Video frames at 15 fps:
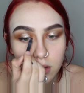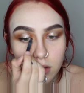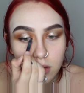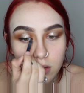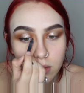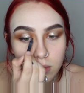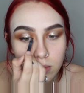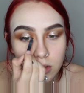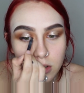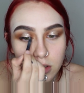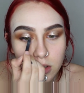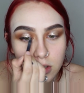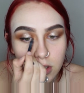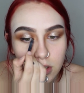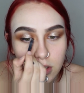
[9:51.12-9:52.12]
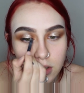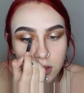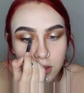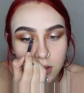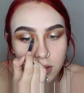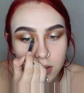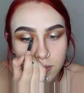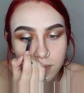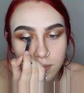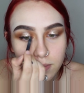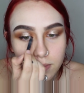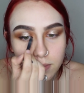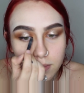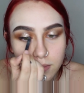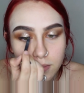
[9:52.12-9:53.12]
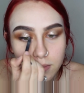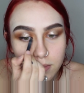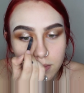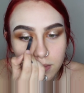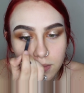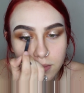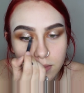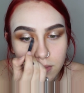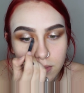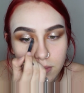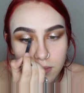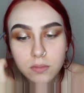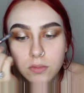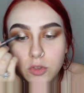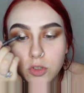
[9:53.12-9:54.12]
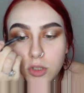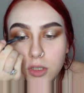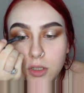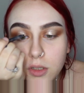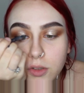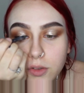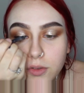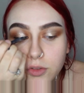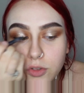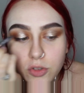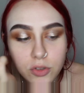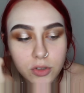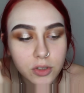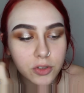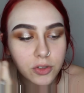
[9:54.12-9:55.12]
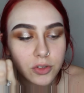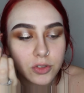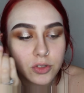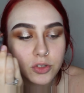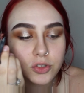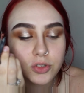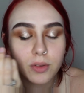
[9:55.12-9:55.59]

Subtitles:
So I'm going to take that. Just kind of